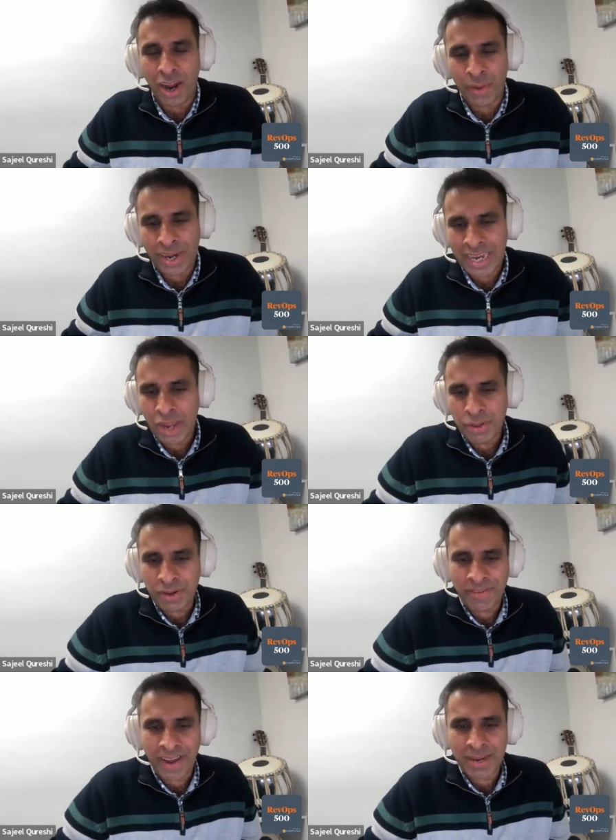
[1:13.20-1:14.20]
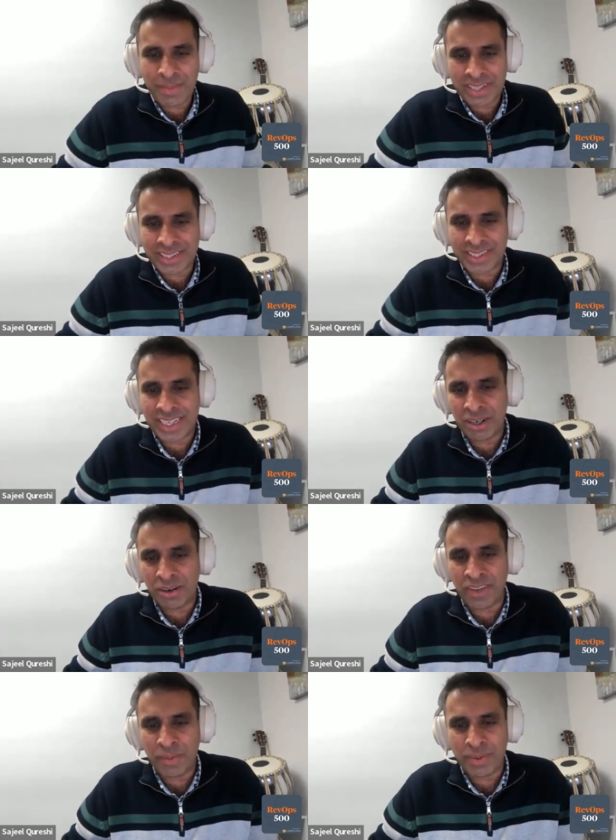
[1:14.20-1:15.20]
Right now, you can find him as a
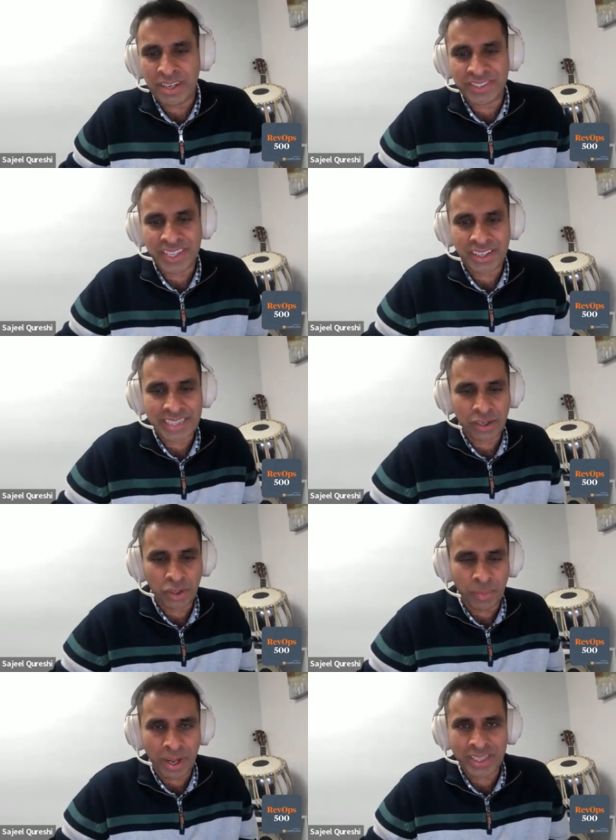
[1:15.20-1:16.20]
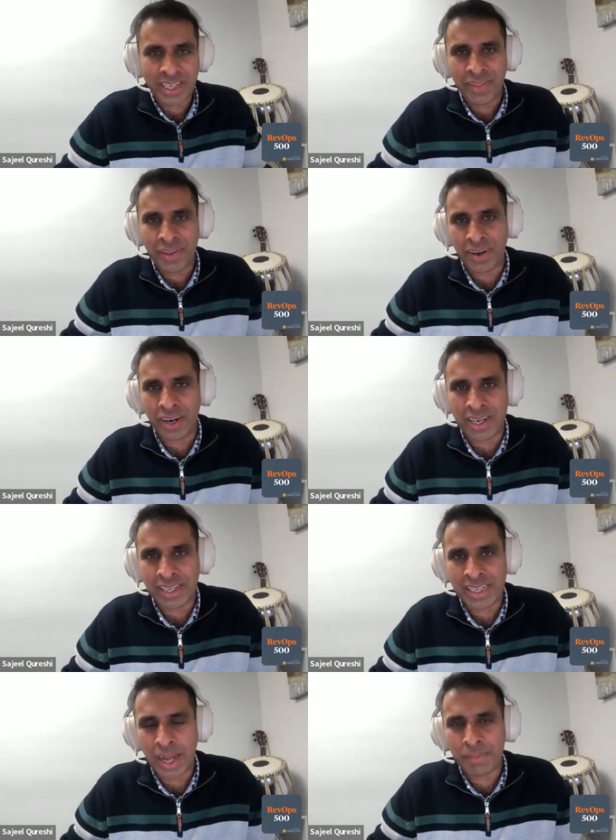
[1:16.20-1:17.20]
senior VP of sales at Globalia. They're an
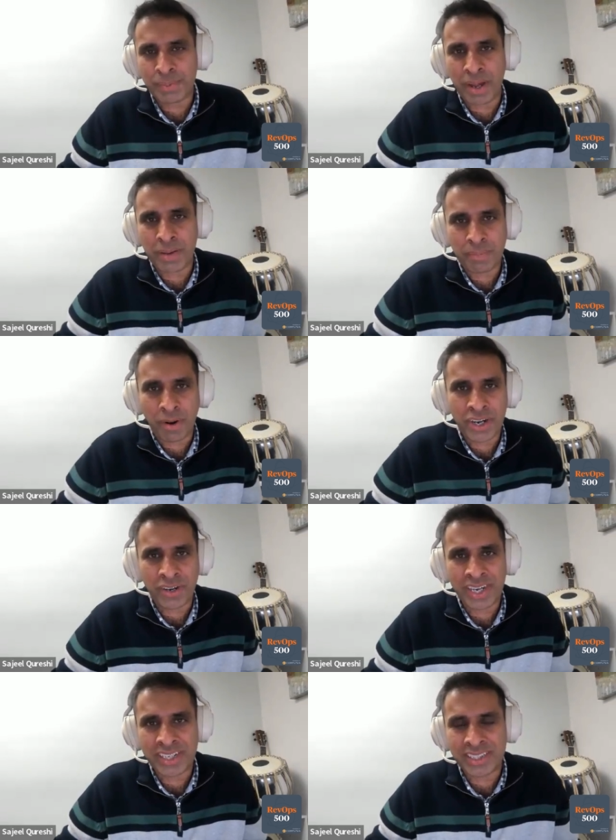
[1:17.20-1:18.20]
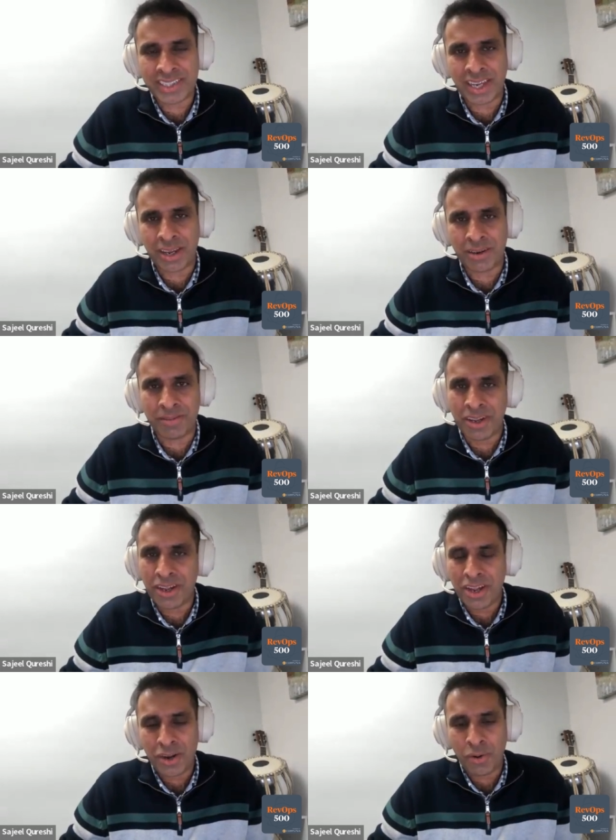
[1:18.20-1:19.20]
elite HubSpot partner agency out of
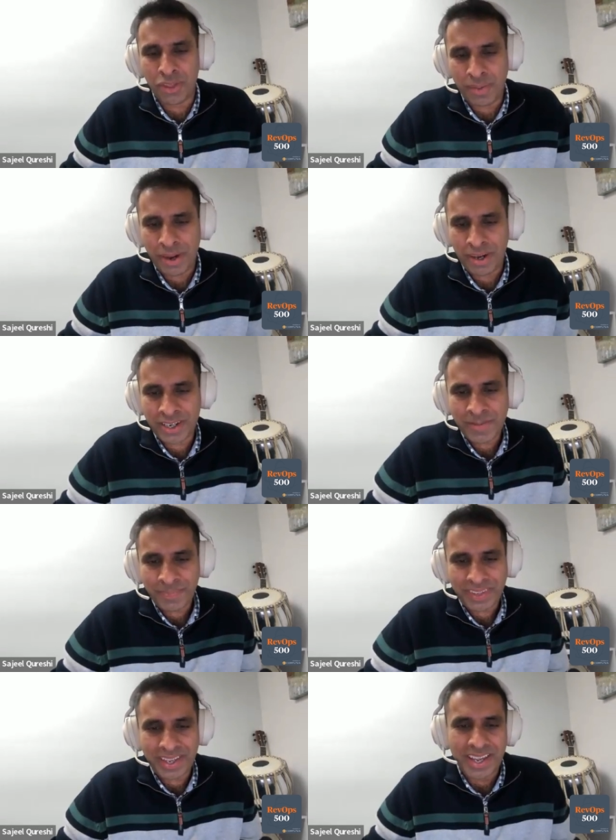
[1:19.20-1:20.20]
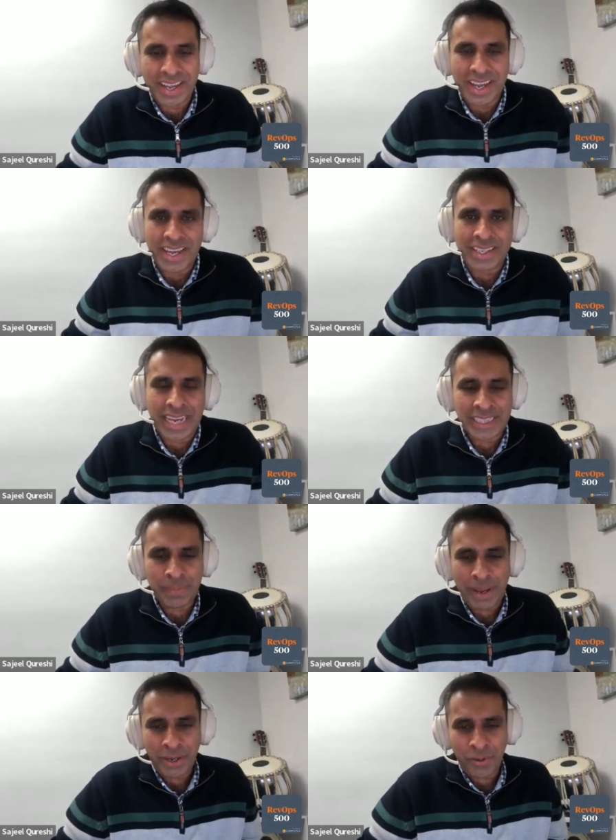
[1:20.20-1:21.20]
North America.
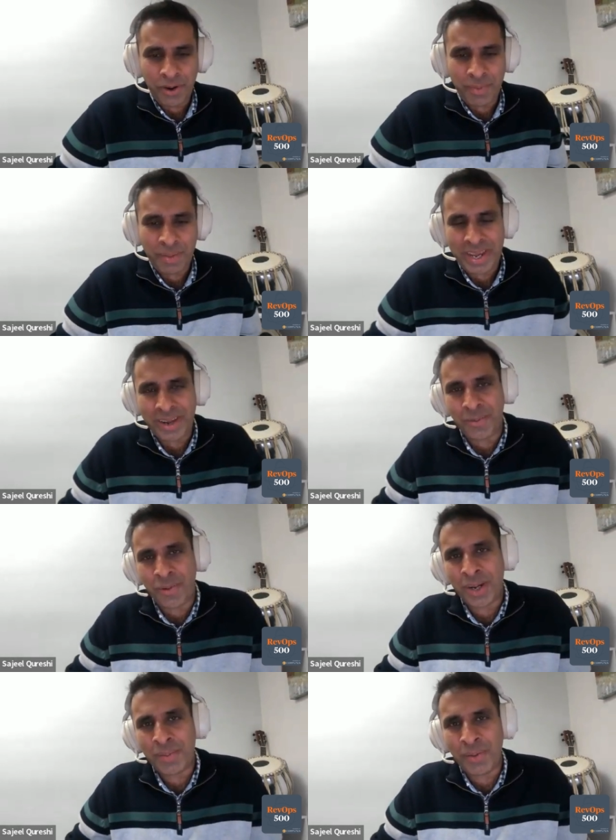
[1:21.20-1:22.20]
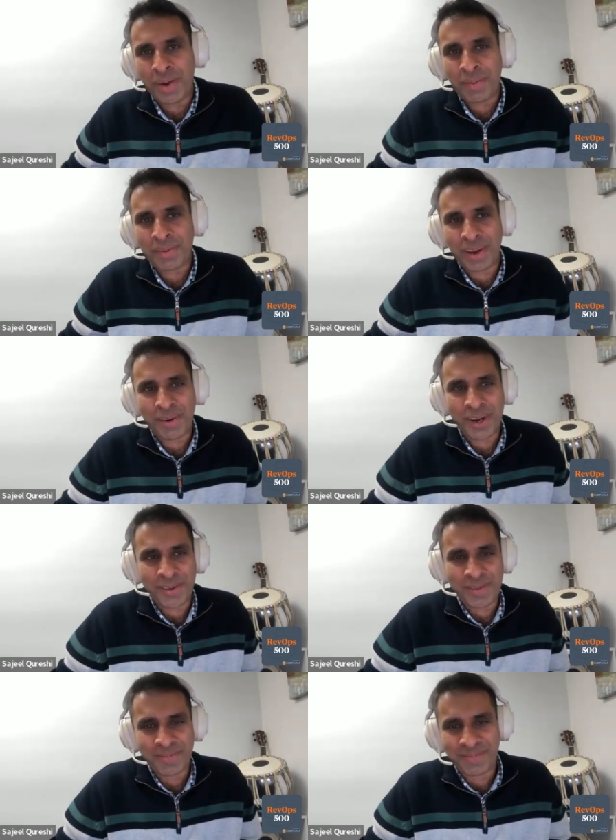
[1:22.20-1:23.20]
Casey Peddicord, my man, welcome to RevOps
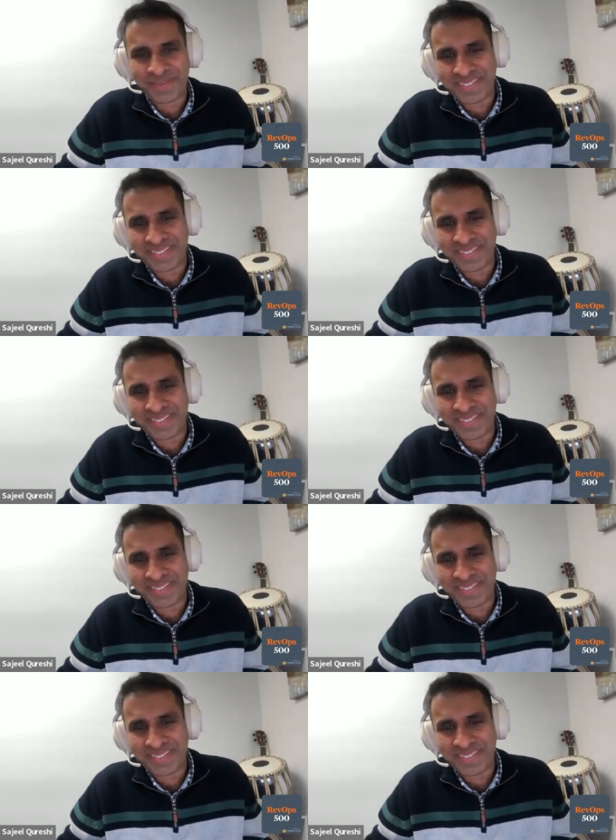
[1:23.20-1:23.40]
500.